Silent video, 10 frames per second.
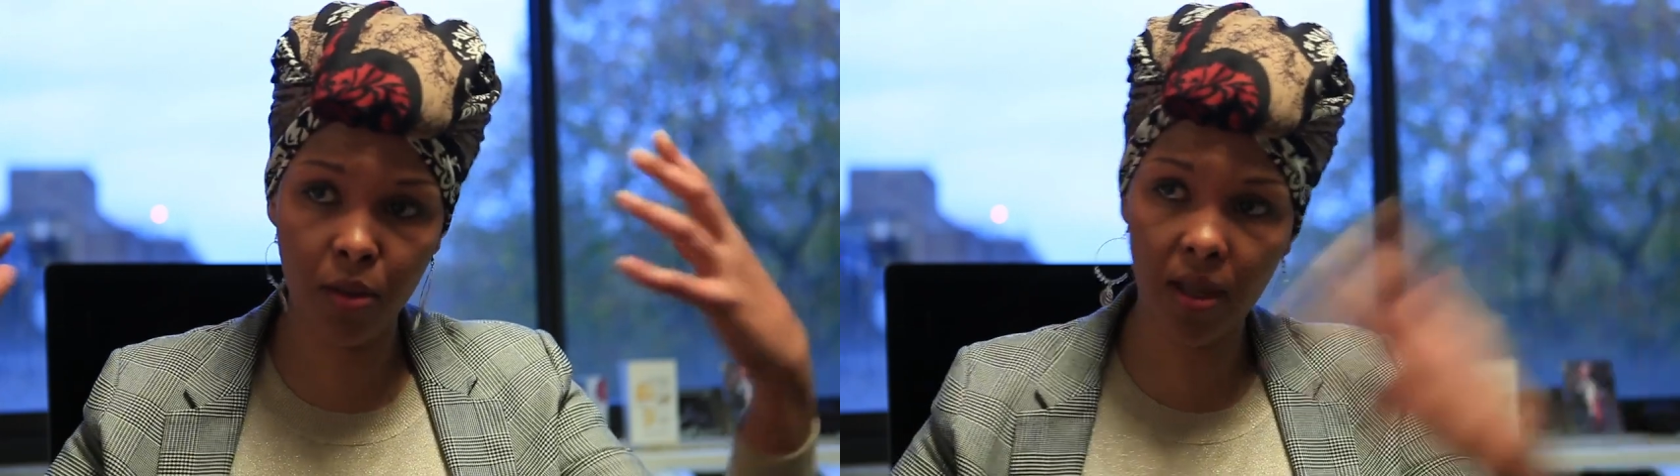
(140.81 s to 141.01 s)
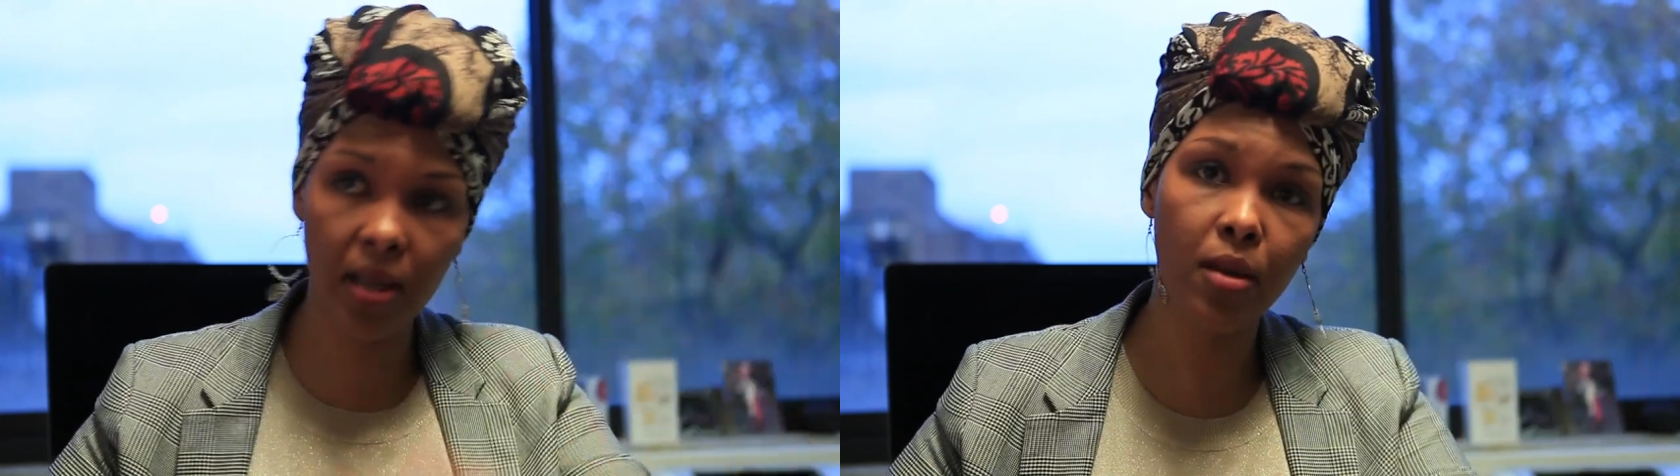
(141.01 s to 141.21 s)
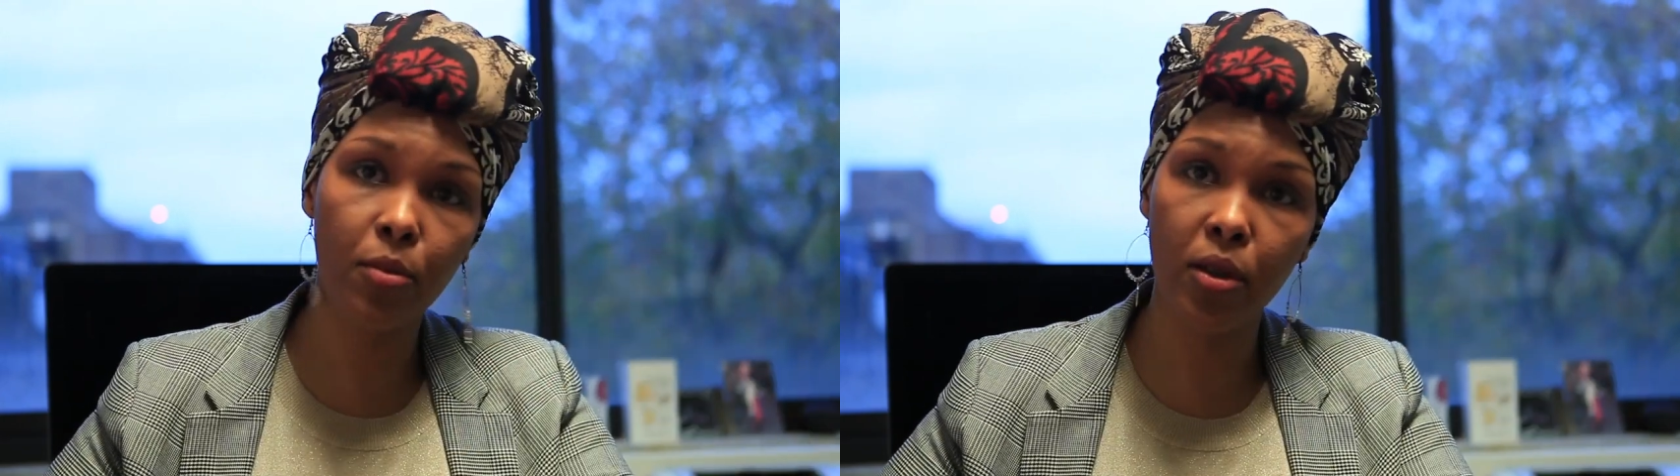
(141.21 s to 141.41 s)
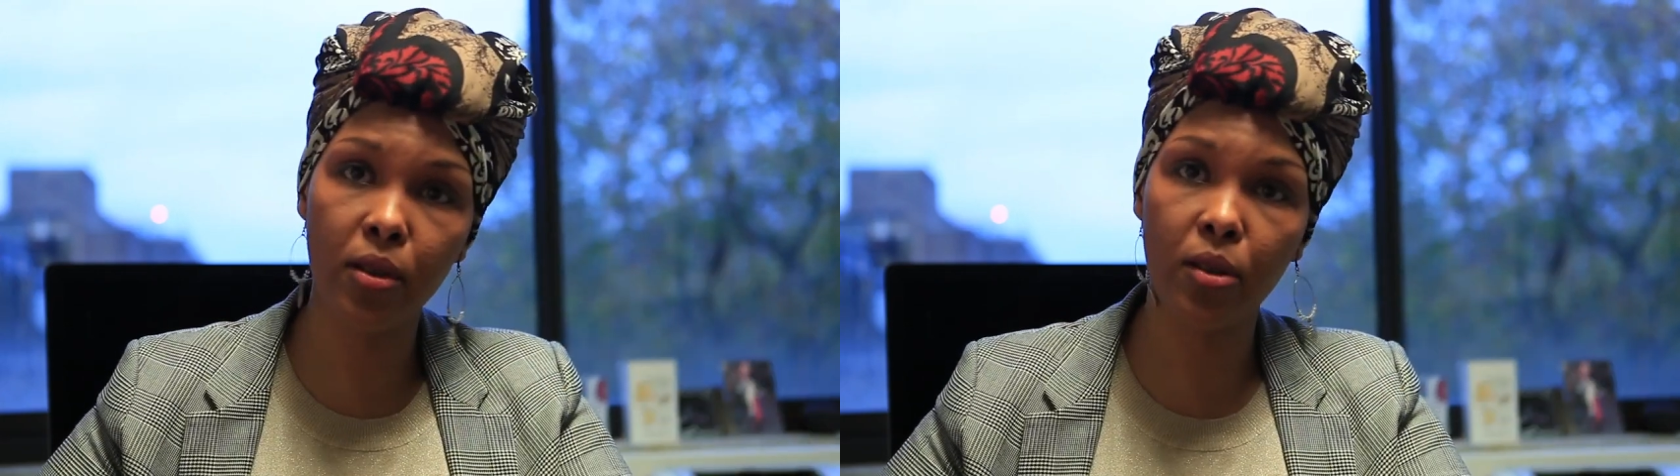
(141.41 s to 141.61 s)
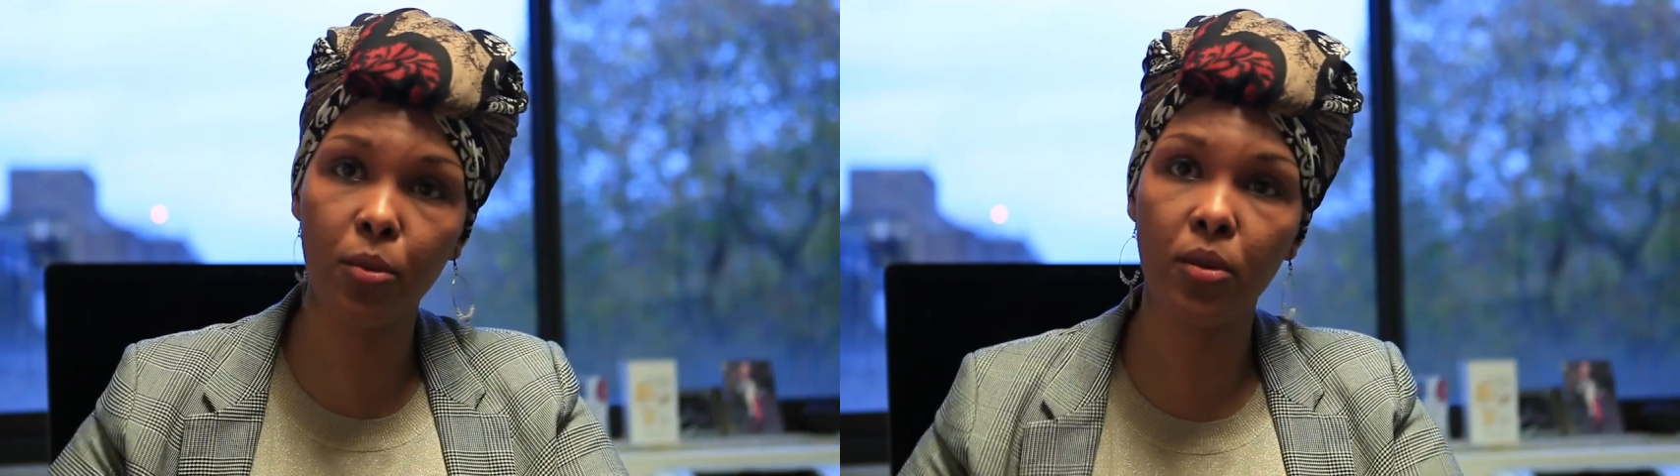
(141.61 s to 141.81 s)
UK
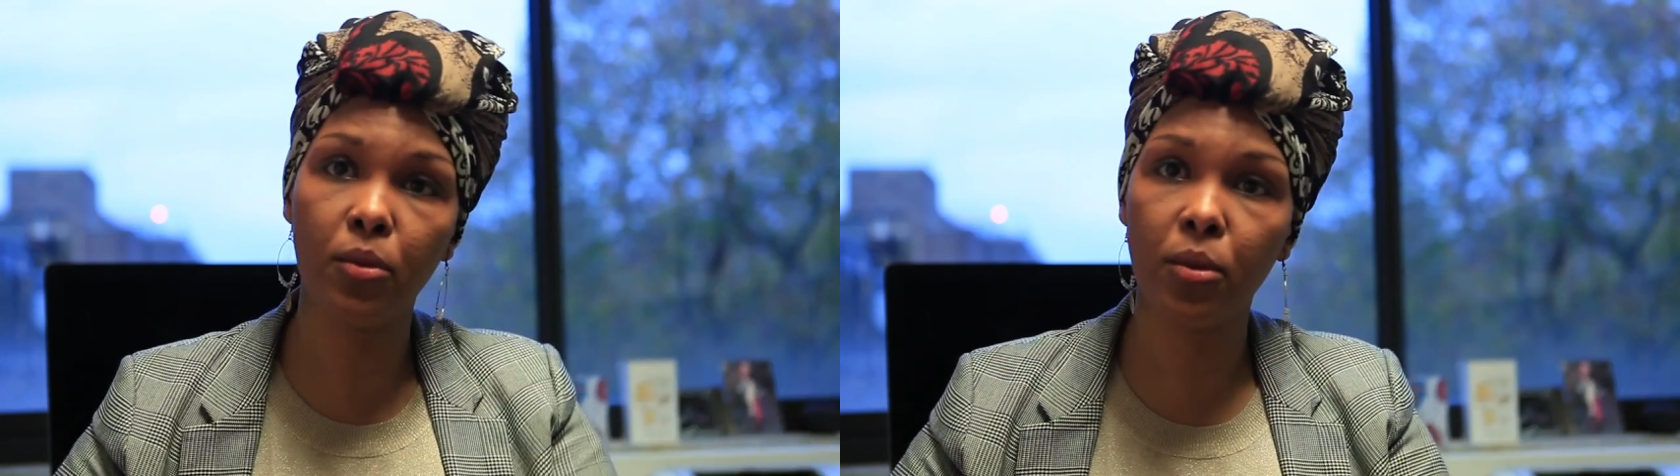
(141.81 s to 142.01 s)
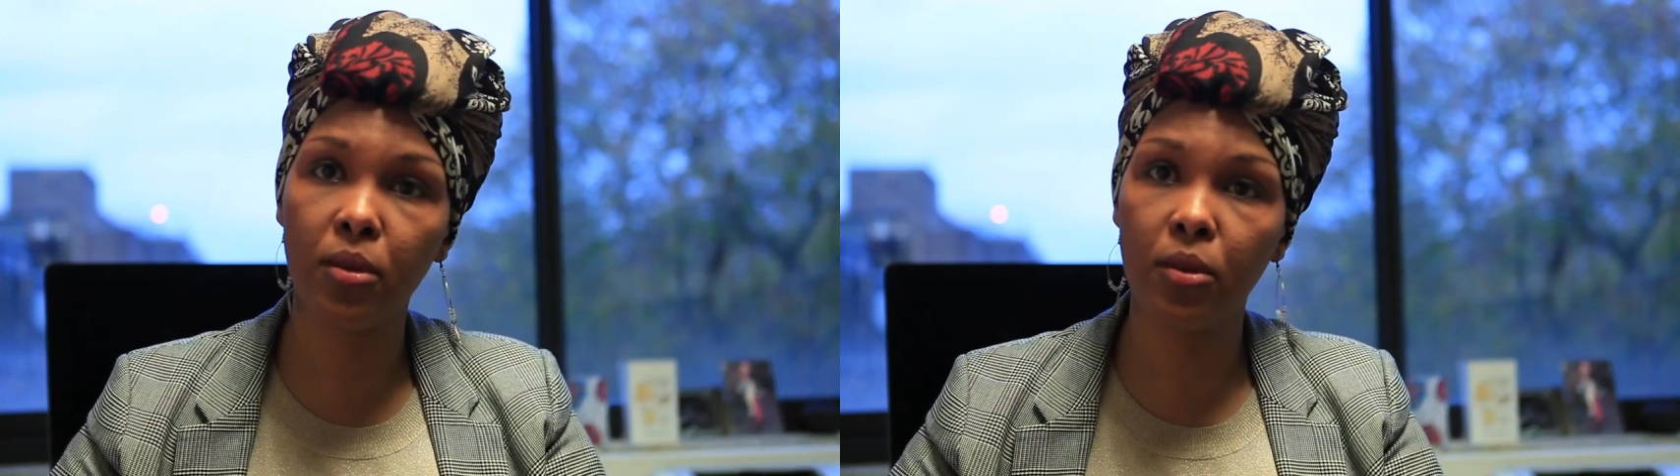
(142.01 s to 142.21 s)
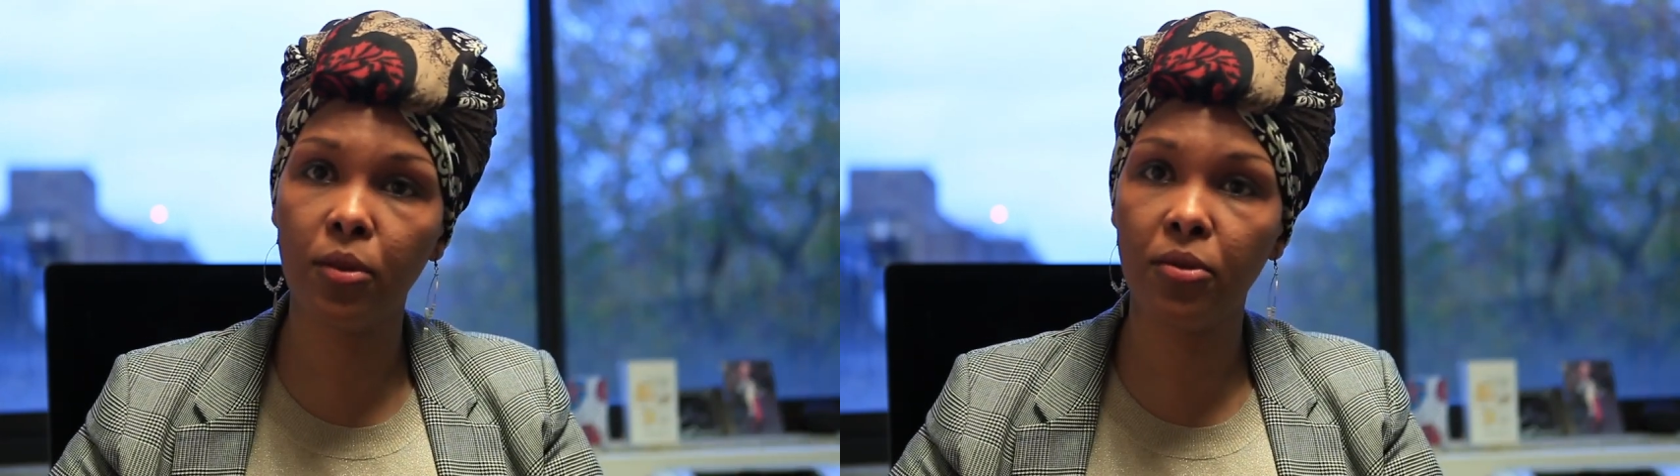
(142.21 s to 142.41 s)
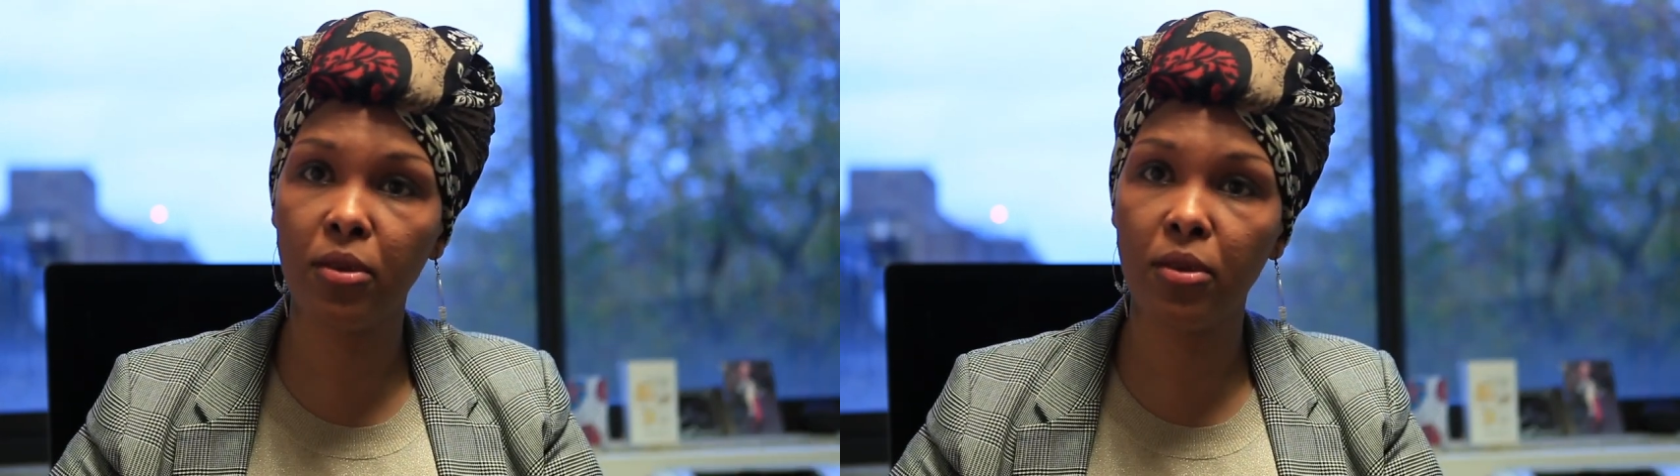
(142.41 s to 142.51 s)
community would do